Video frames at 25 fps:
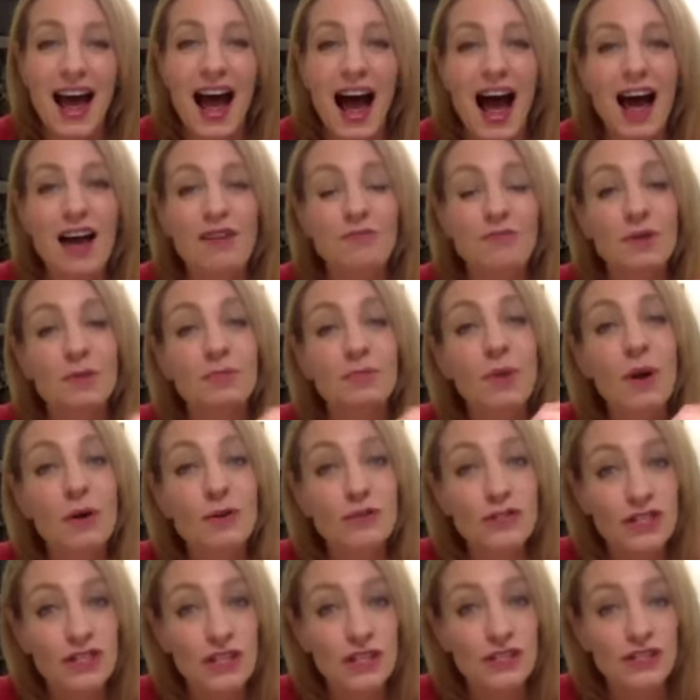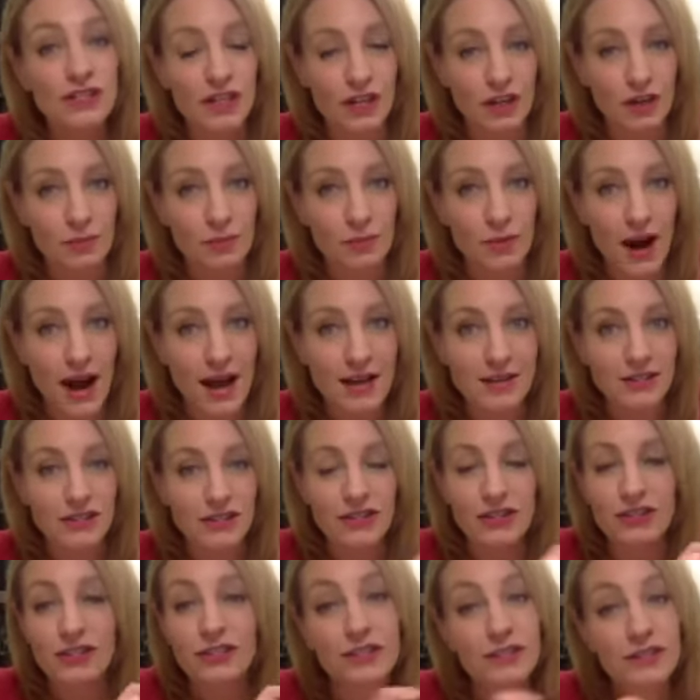I've been poaching chicken breast
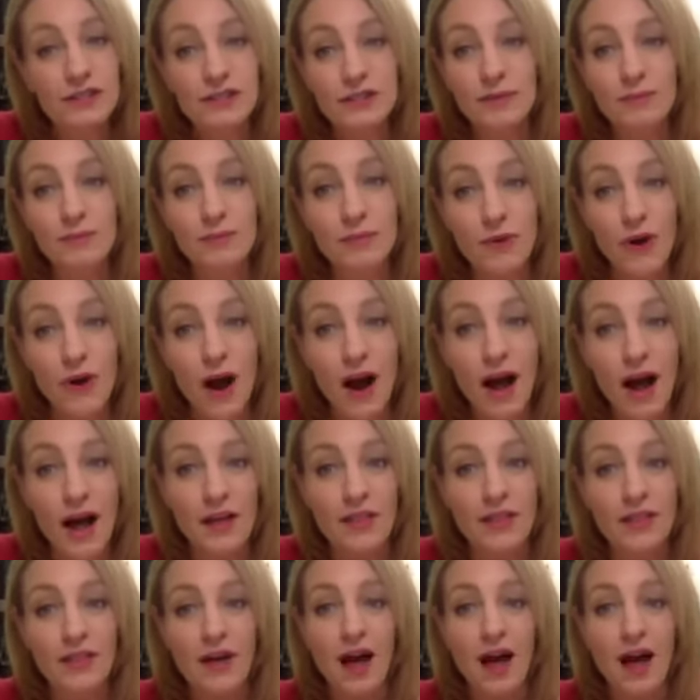just in some broth.